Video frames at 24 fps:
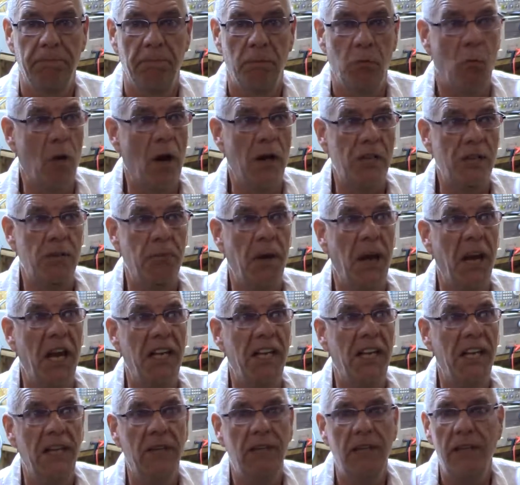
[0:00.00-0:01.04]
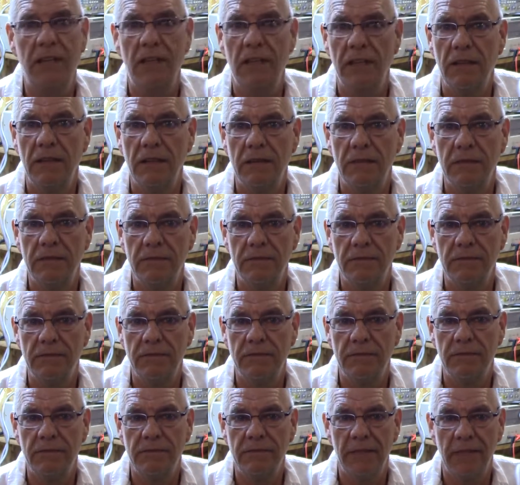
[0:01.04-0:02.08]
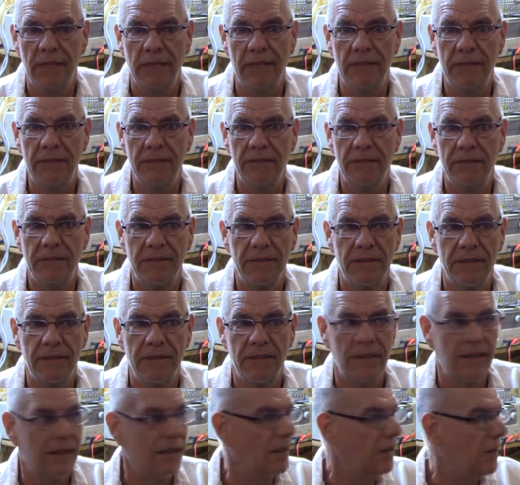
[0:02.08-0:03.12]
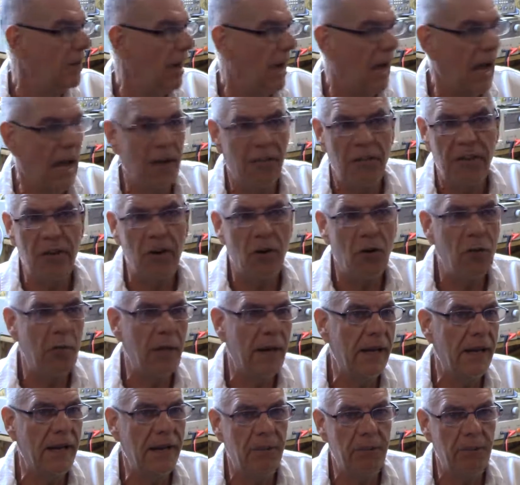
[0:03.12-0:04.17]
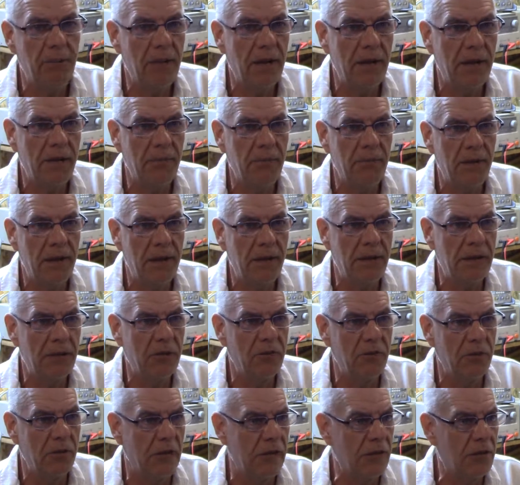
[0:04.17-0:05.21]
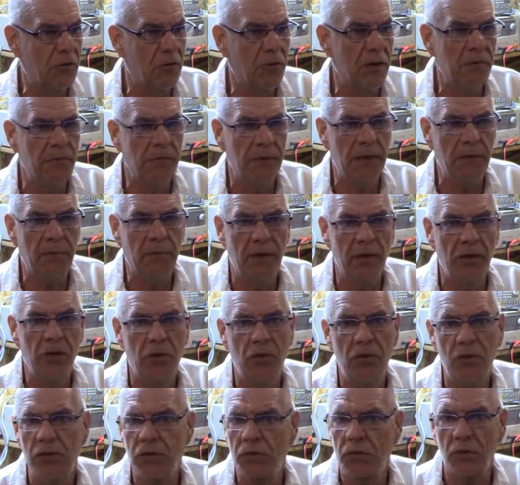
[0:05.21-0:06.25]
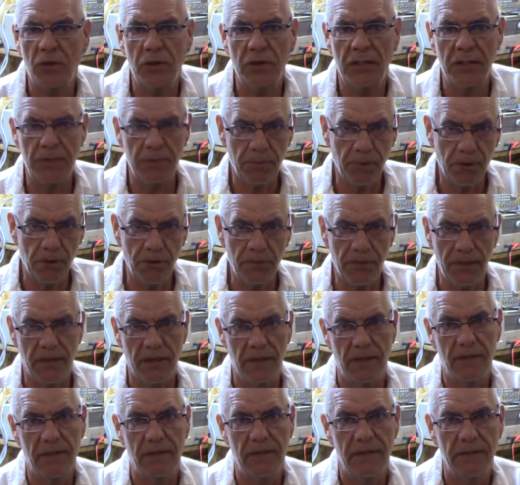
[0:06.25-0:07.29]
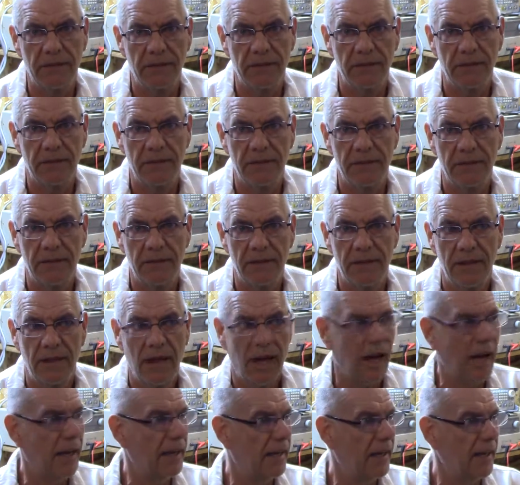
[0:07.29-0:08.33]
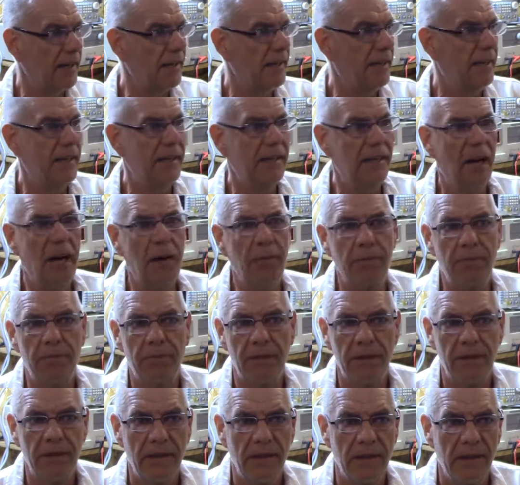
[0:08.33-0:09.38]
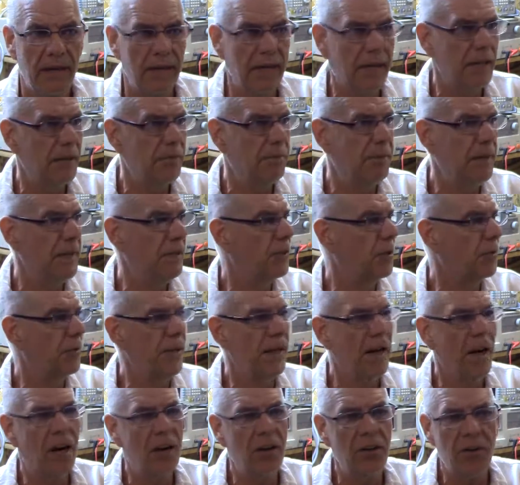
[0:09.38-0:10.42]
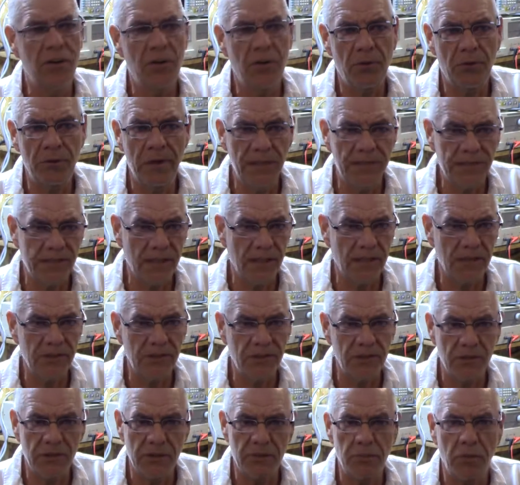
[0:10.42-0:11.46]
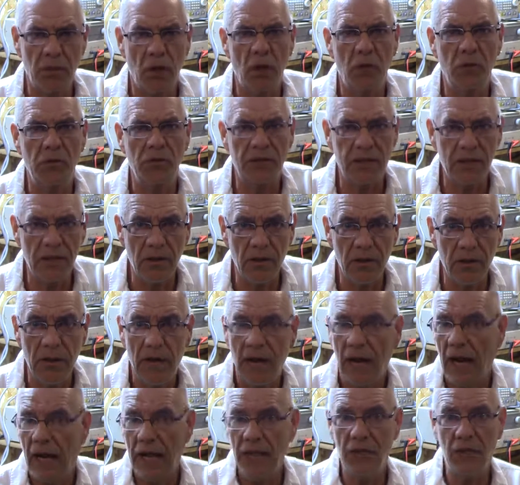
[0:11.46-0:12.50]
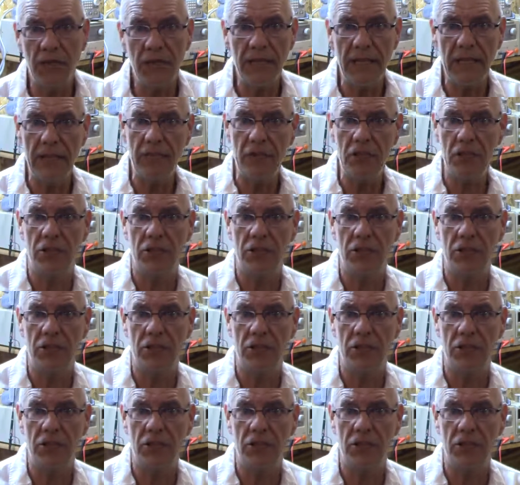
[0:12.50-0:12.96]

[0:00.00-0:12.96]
watch pay TV, right? Having all my equipment, my tools working perfectly. I can heat up. It could be 300 degrees Celsius below zero. I don't give a